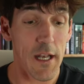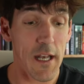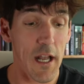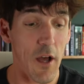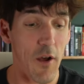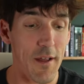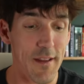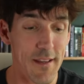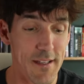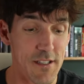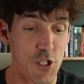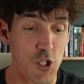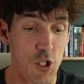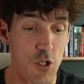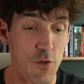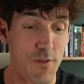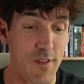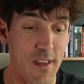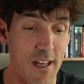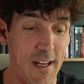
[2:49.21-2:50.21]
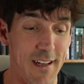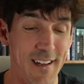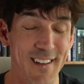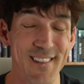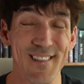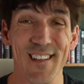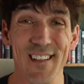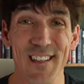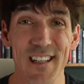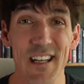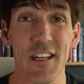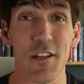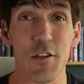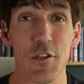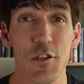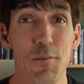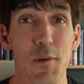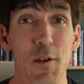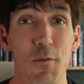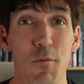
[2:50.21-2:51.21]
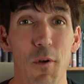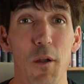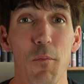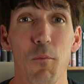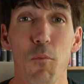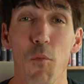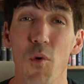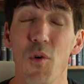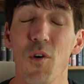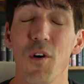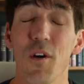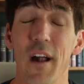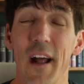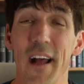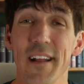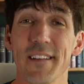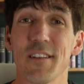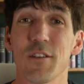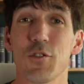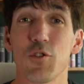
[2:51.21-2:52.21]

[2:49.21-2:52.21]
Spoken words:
Now, this shoe then is intended to be run more at the